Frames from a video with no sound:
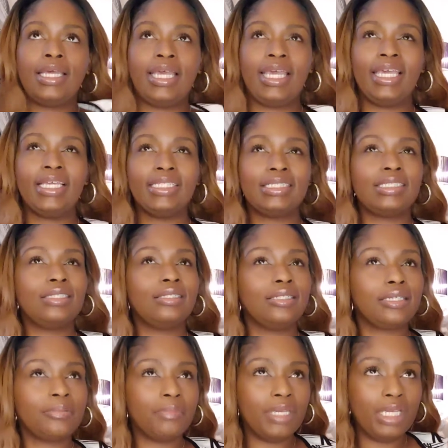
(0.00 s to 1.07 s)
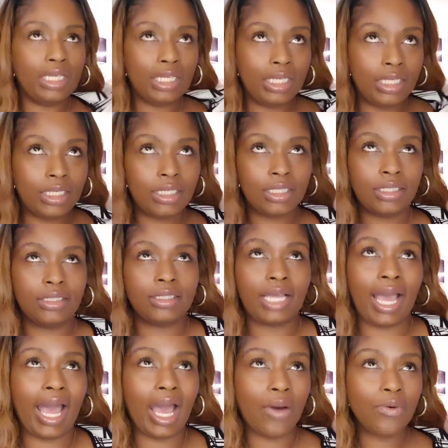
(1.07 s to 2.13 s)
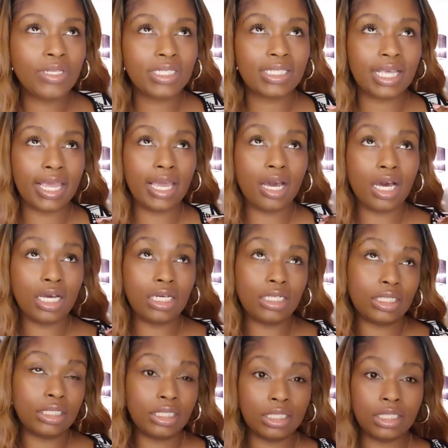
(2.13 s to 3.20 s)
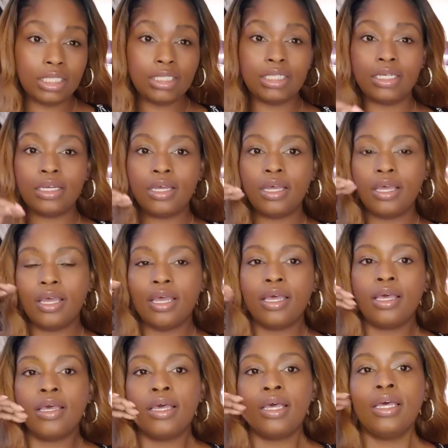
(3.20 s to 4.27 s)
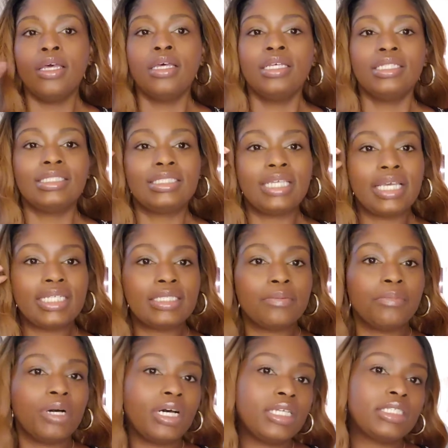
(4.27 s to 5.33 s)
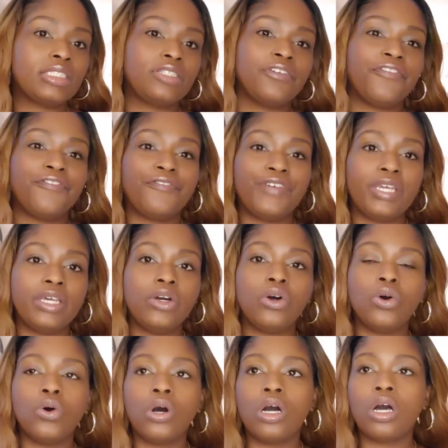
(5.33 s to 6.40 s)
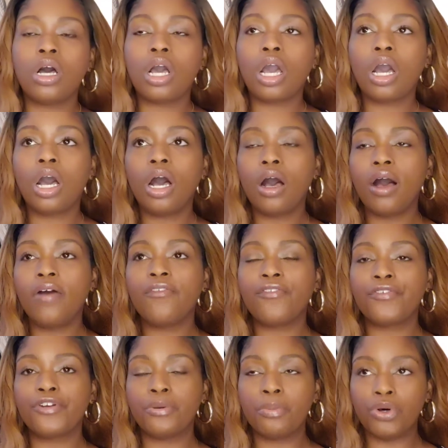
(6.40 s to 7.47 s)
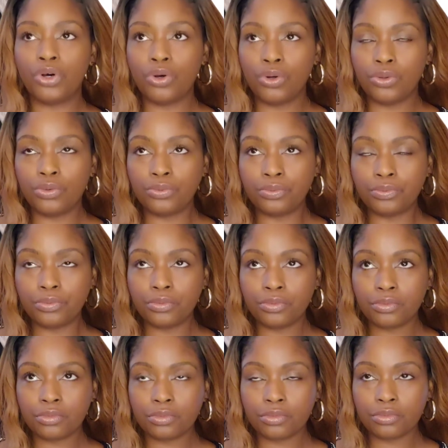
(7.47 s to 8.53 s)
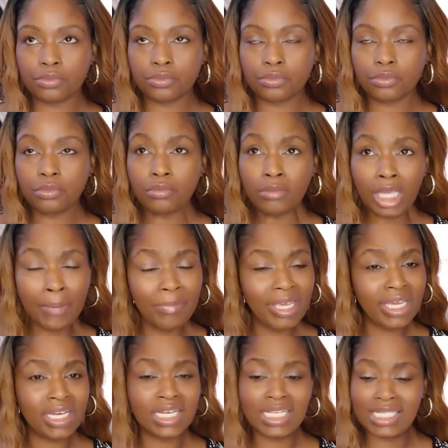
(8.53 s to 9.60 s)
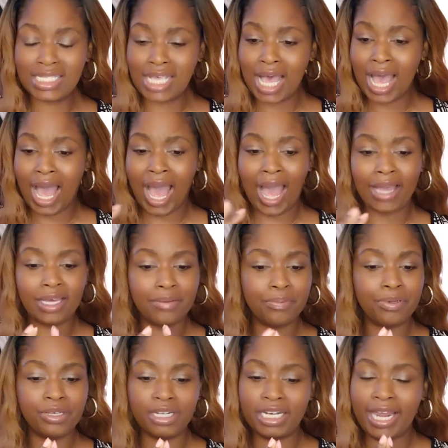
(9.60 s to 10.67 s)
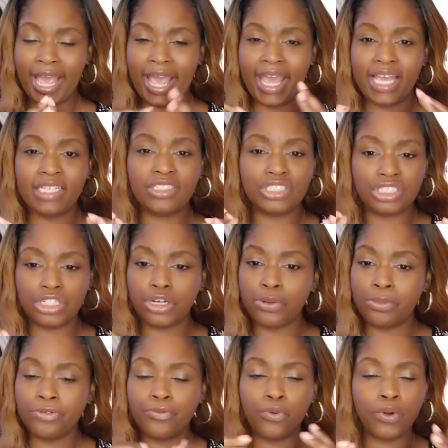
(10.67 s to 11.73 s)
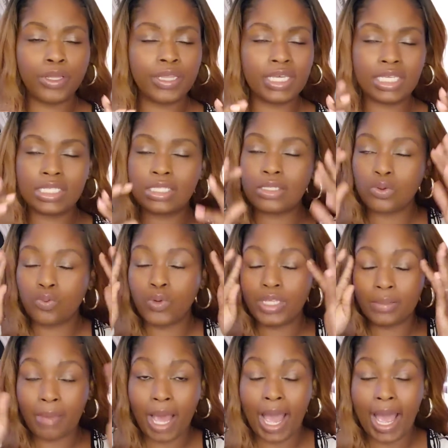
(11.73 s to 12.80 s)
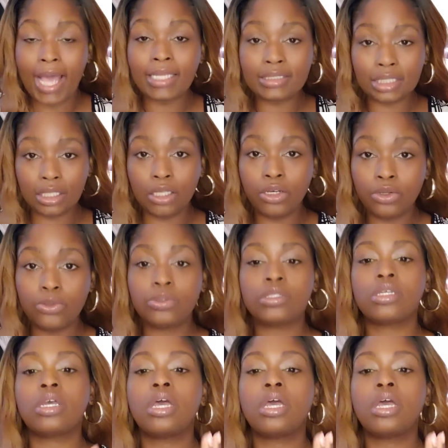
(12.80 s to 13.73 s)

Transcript: It took me, I would say, a good 6 months to feel comfortable, because I could put in an angio before this with my eyes closed,